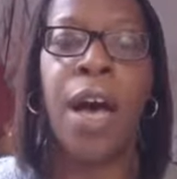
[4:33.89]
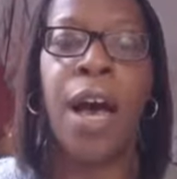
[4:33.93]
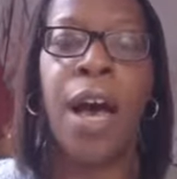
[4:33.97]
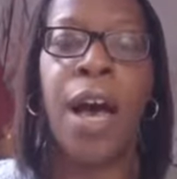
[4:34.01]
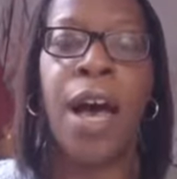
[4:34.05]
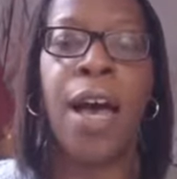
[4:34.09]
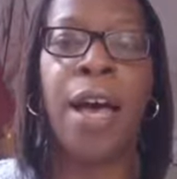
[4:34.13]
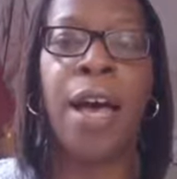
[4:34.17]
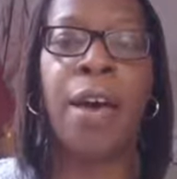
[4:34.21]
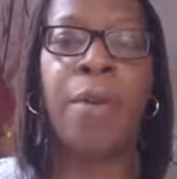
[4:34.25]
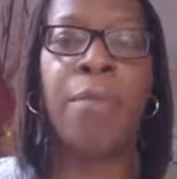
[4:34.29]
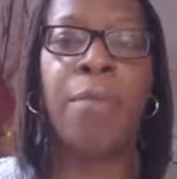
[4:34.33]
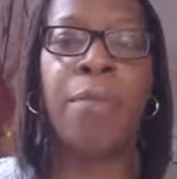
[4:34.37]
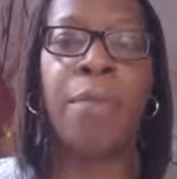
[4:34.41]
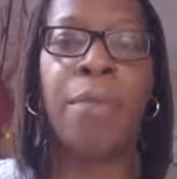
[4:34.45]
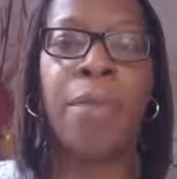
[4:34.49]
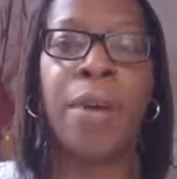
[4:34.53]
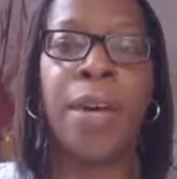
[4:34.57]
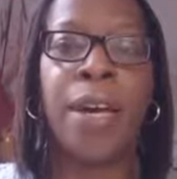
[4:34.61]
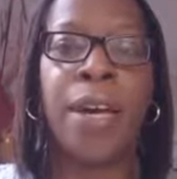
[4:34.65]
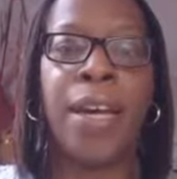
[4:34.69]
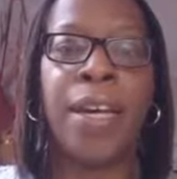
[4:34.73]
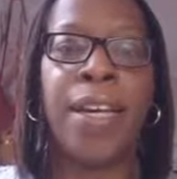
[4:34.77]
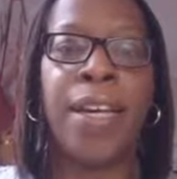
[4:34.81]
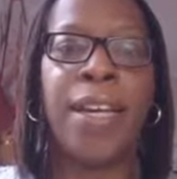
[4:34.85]
um
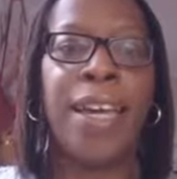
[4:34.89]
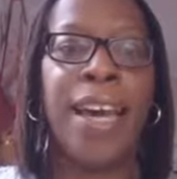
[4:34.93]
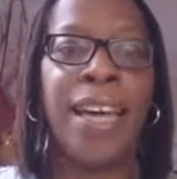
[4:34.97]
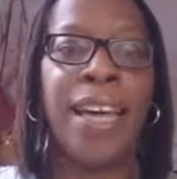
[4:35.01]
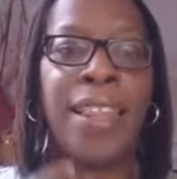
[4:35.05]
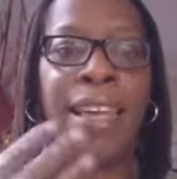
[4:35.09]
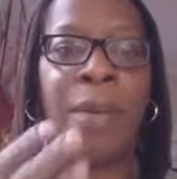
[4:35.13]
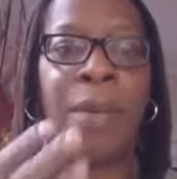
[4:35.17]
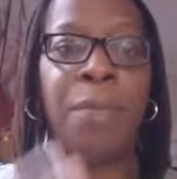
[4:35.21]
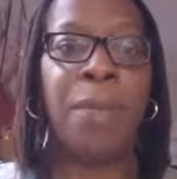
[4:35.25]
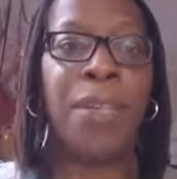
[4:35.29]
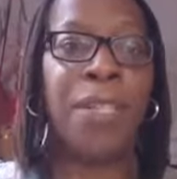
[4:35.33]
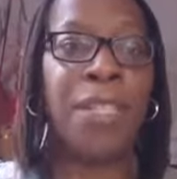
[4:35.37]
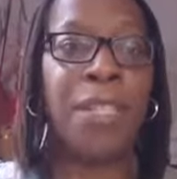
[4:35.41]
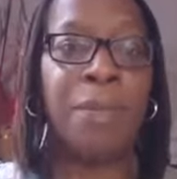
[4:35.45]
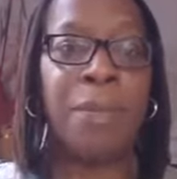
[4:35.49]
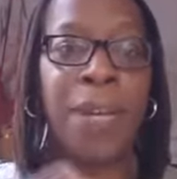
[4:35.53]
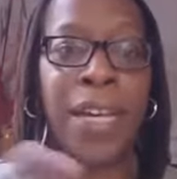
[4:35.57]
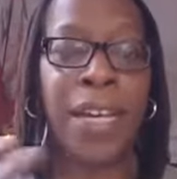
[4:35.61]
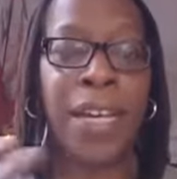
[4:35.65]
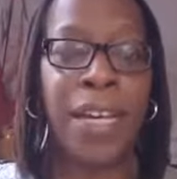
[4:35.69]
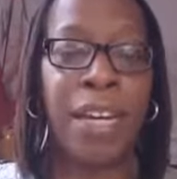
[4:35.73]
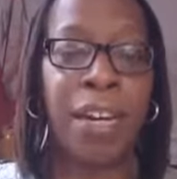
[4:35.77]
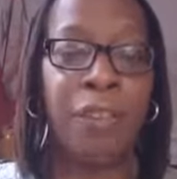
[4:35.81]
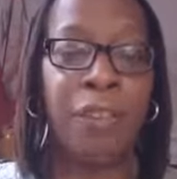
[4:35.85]
get their business
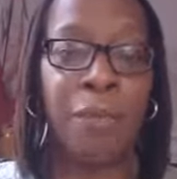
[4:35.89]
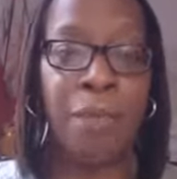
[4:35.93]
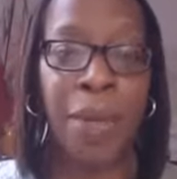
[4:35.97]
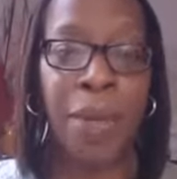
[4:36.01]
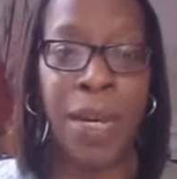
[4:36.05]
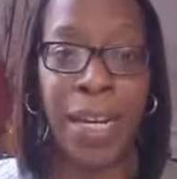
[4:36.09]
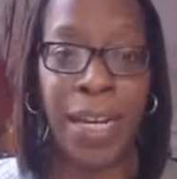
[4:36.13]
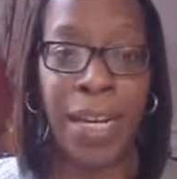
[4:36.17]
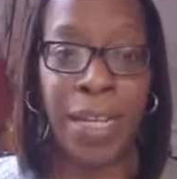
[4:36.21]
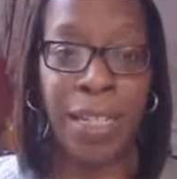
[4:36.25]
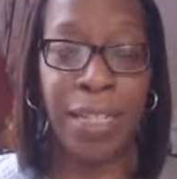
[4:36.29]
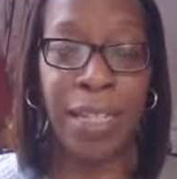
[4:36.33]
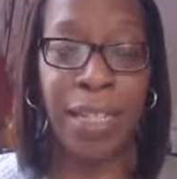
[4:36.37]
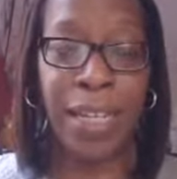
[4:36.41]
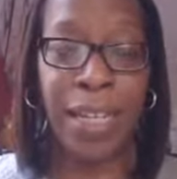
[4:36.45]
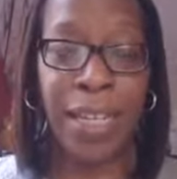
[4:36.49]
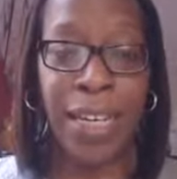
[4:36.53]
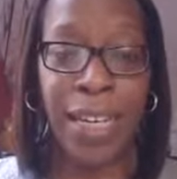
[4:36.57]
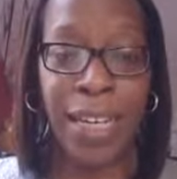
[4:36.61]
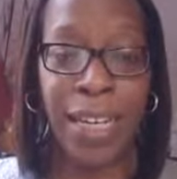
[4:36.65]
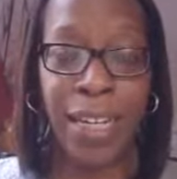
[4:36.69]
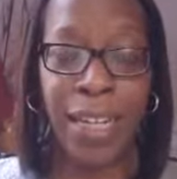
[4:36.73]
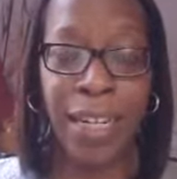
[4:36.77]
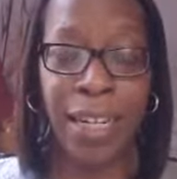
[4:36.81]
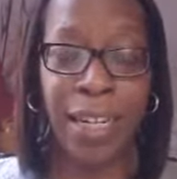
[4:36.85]
making enough money so that
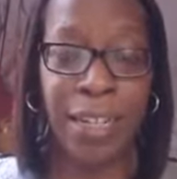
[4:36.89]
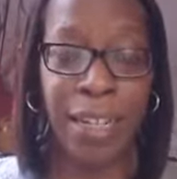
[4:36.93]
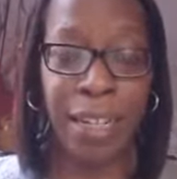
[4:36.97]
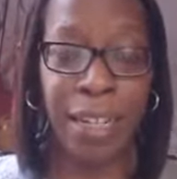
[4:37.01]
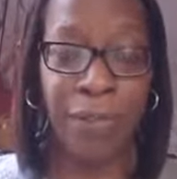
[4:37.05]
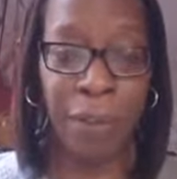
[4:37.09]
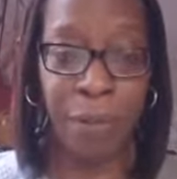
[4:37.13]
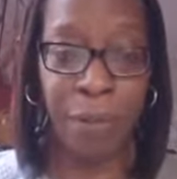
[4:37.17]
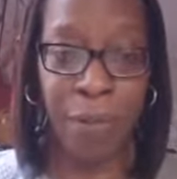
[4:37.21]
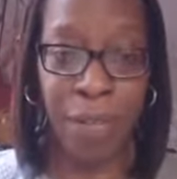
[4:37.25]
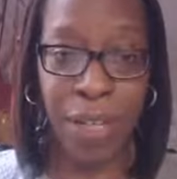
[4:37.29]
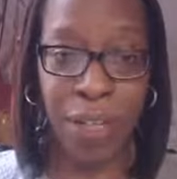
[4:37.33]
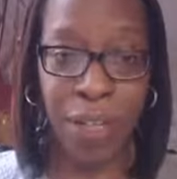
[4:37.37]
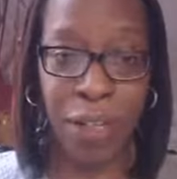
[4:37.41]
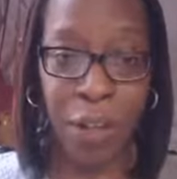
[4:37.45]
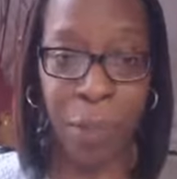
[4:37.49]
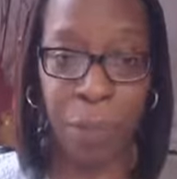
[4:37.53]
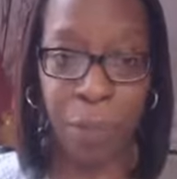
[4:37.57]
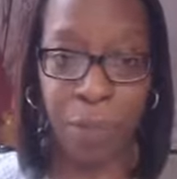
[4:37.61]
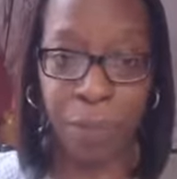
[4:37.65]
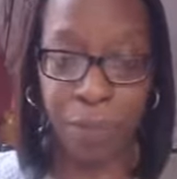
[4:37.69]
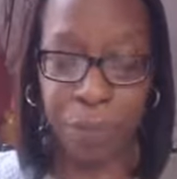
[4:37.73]
they can give up their job,